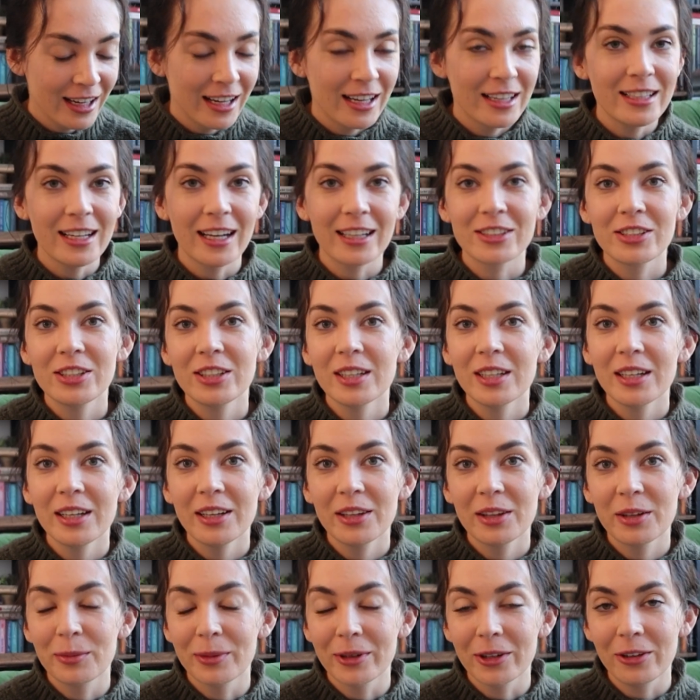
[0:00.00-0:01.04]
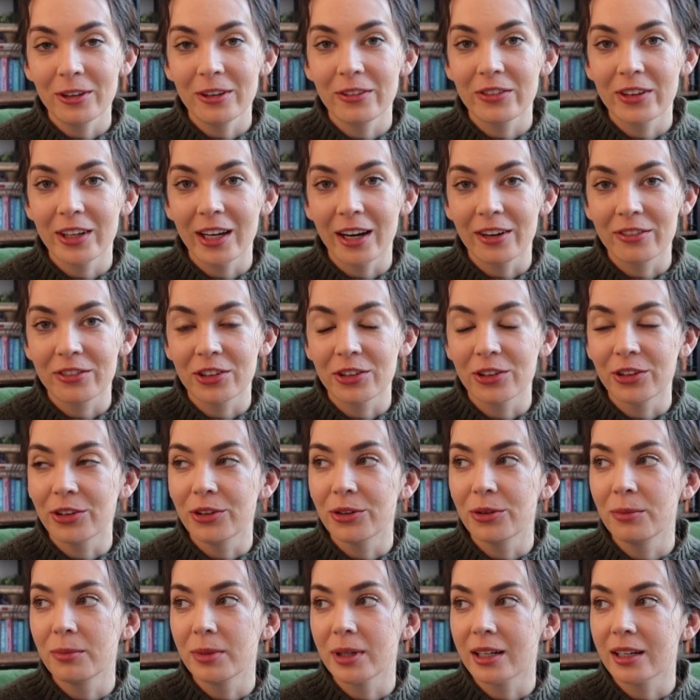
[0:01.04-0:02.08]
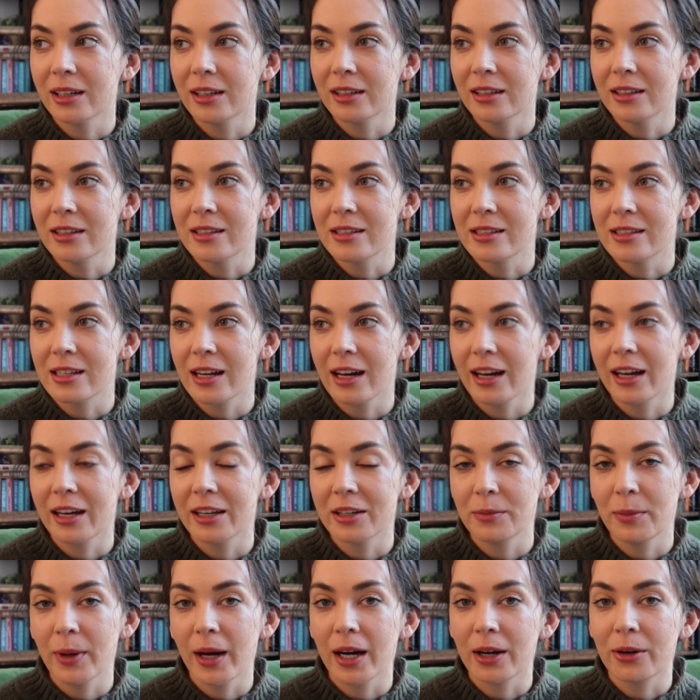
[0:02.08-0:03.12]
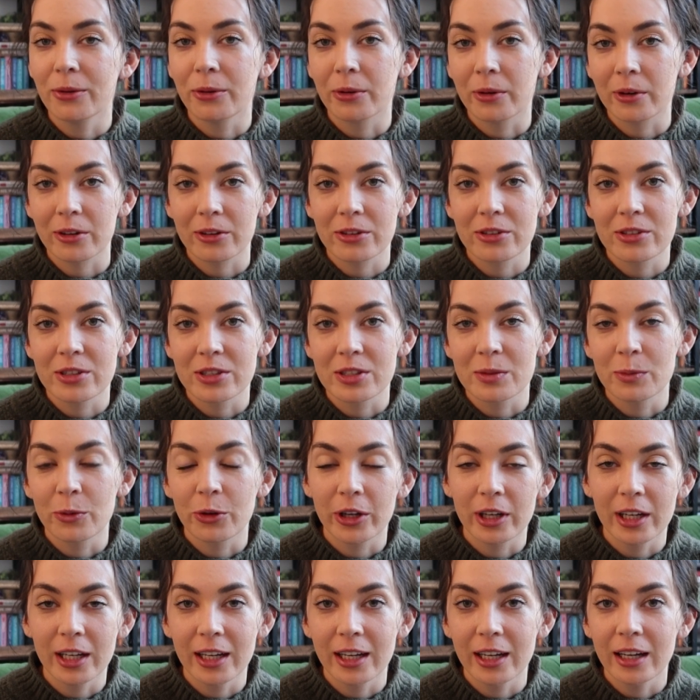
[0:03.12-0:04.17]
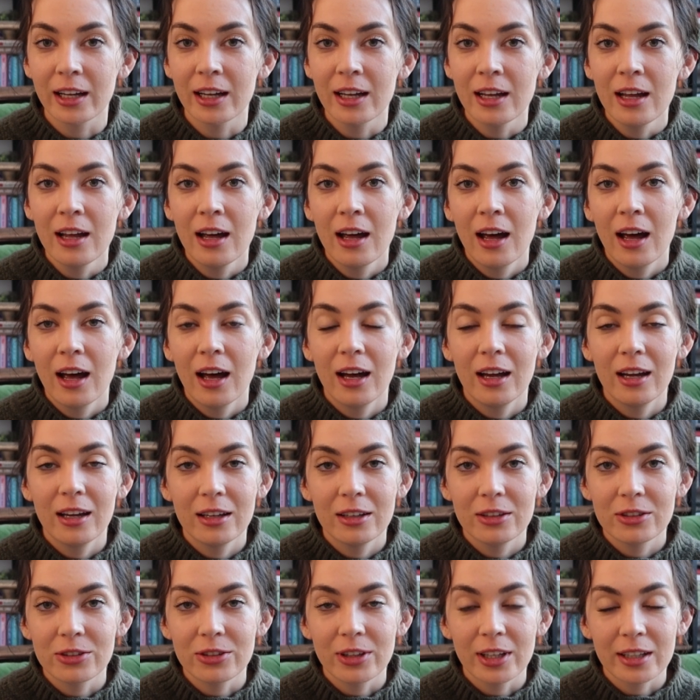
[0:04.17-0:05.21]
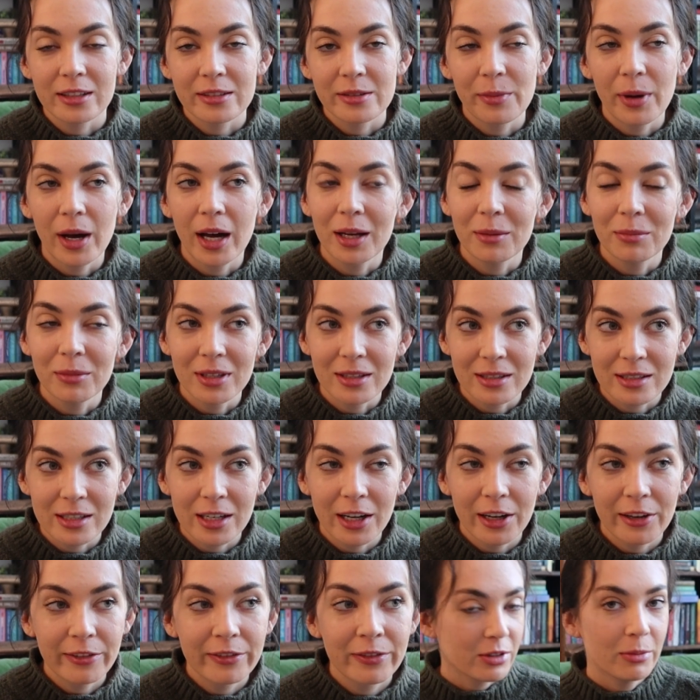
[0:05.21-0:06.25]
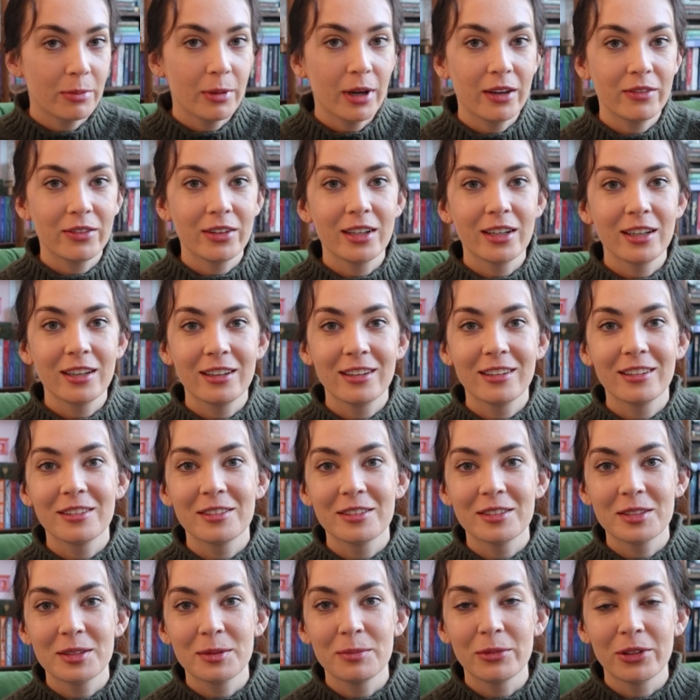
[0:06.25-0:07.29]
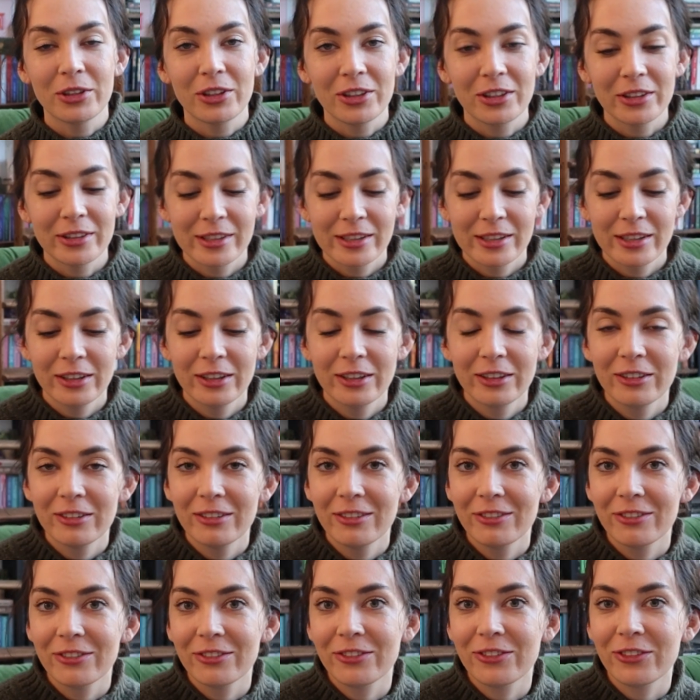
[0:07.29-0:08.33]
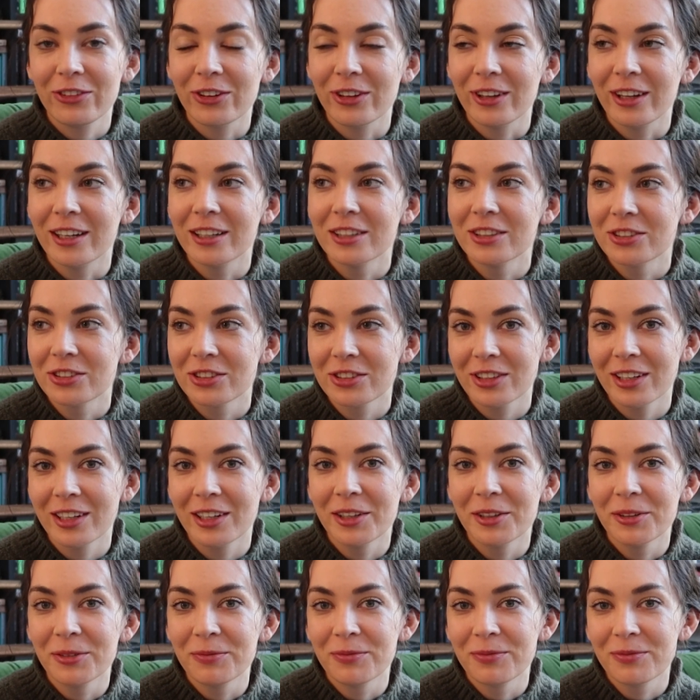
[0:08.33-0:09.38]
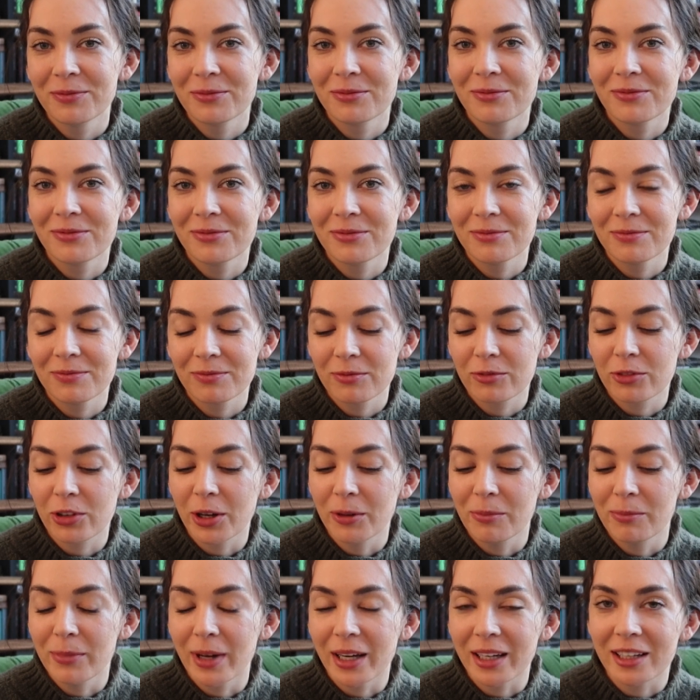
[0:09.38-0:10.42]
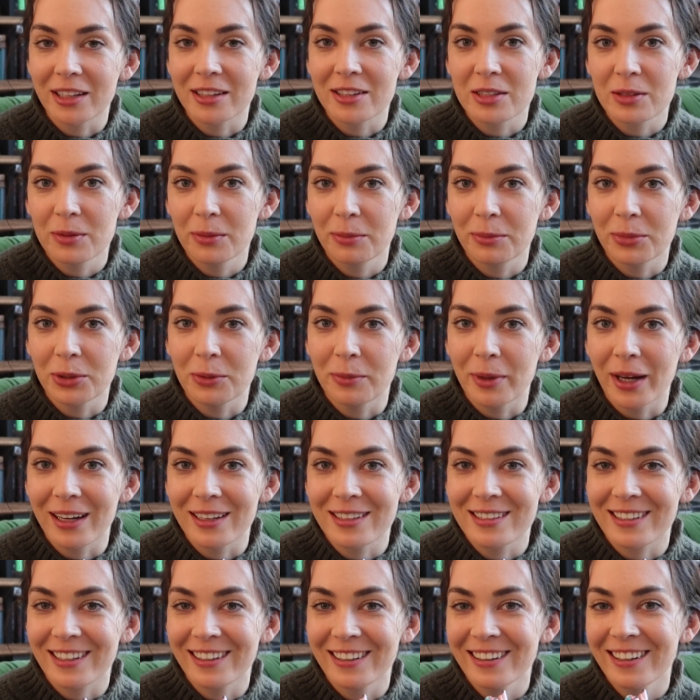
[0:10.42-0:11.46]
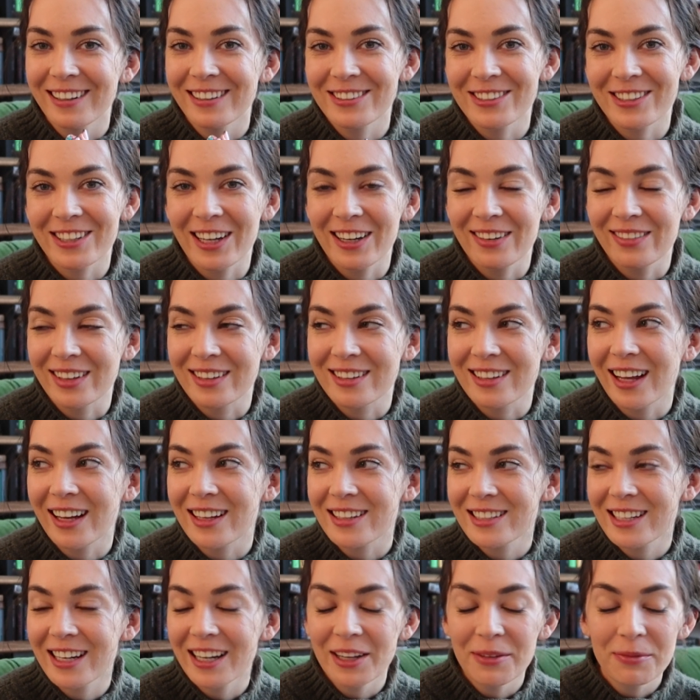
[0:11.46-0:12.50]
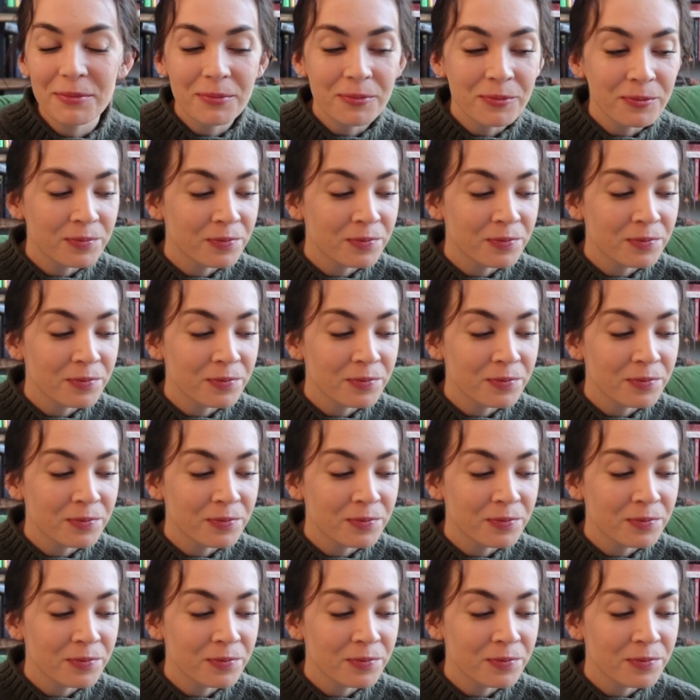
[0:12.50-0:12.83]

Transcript: It's actually the middle of the afternoon because I had to pack orders this morning and do like some admin stuff. So I'm having some nerds for lunch from Megan's boo basket that she gave us last night.